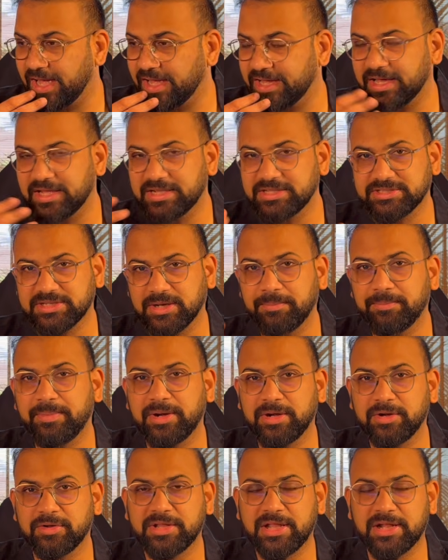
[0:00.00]
can jump
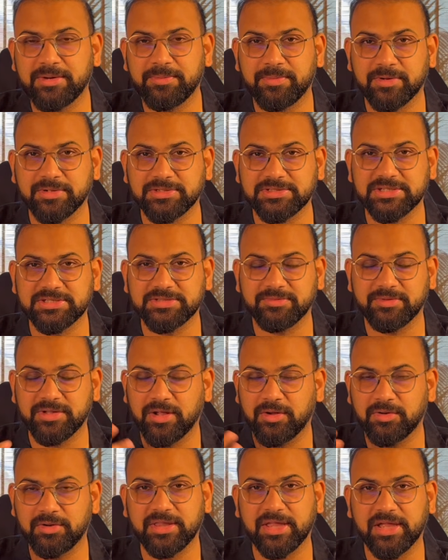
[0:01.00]
into that process
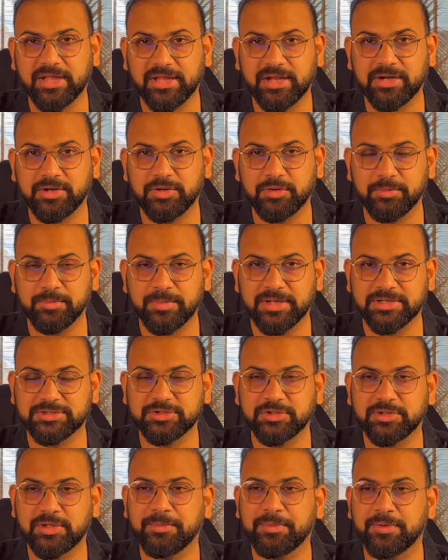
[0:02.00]
without thinking too much.
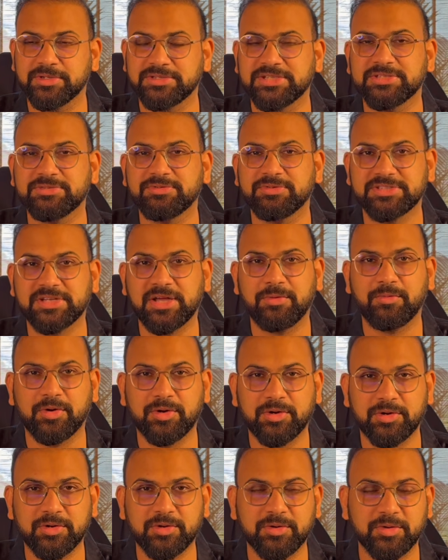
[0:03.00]
So the process which I
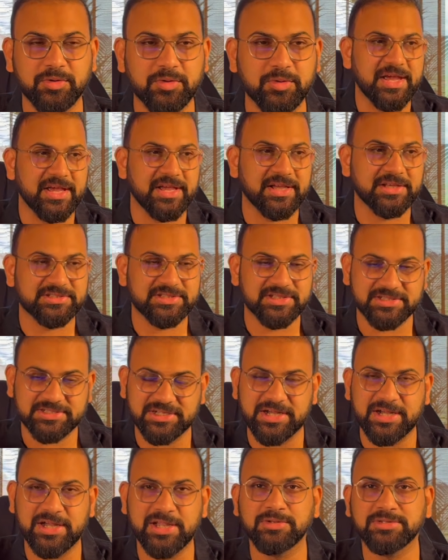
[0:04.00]
want to do is just
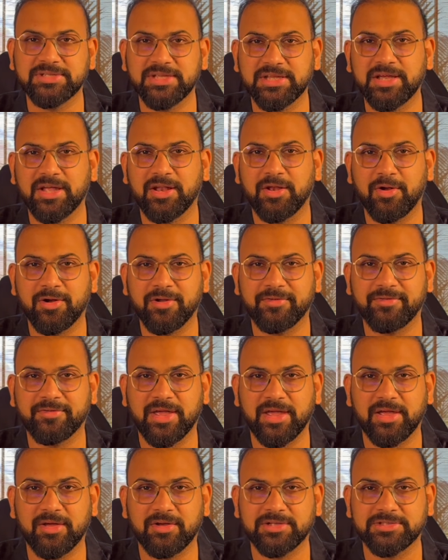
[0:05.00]
inducing a lot of
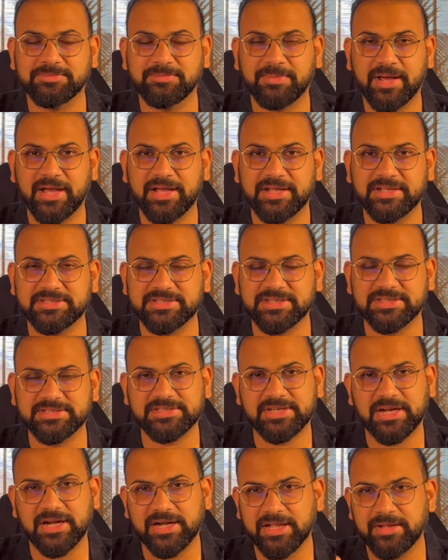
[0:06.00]
chaos by just
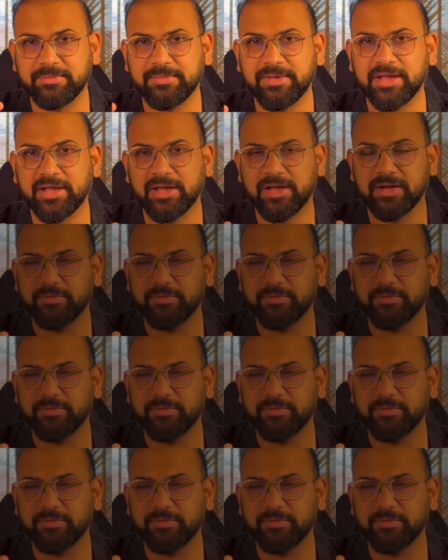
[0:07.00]
starting making a